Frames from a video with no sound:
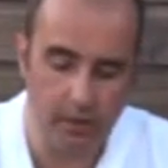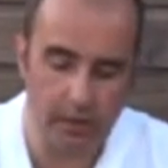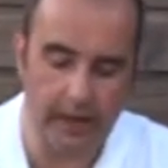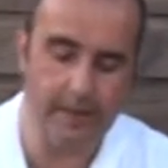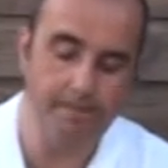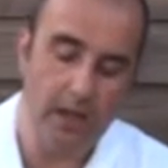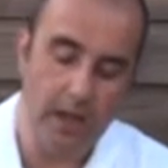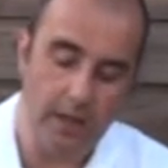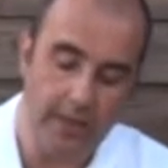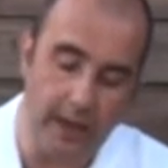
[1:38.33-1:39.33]
Okay,
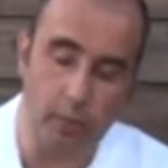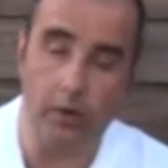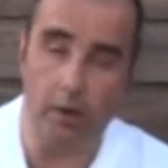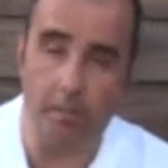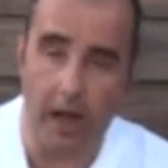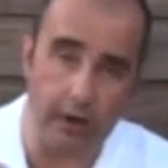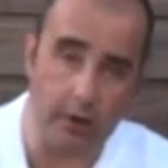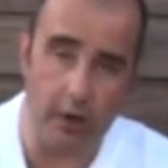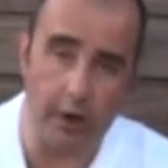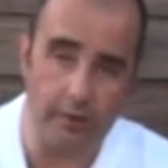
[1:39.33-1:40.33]
then it will come back
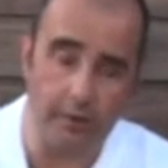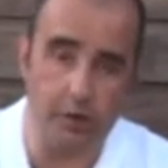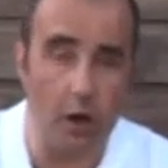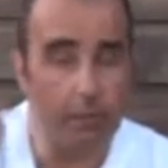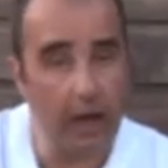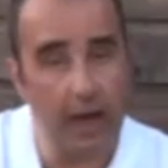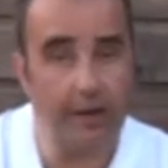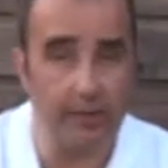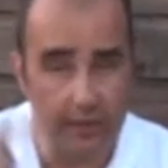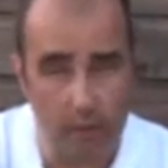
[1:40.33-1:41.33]
out of the top,
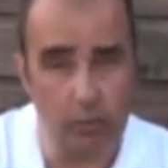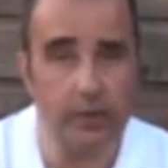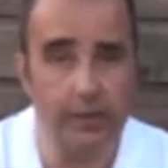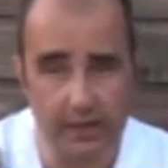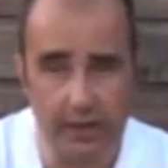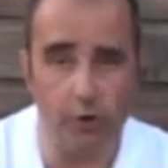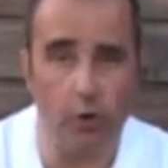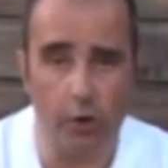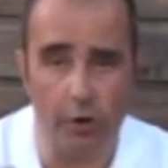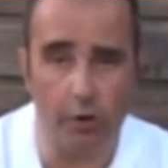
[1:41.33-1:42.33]
and that will continue
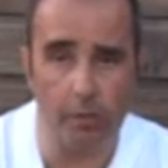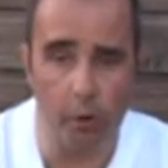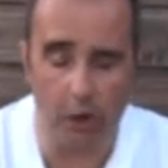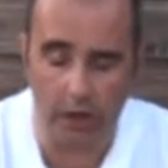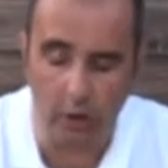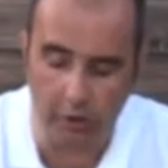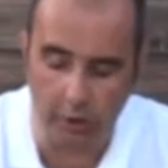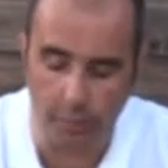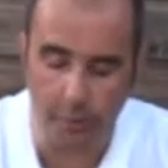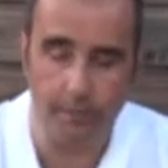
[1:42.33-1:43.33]
on a boiling hot
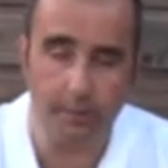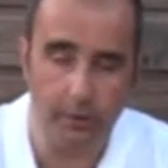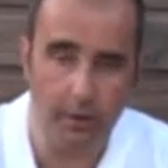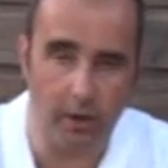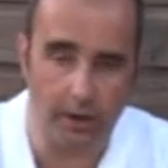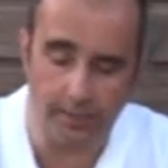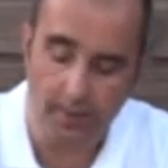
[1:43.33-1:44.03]
loop. Now,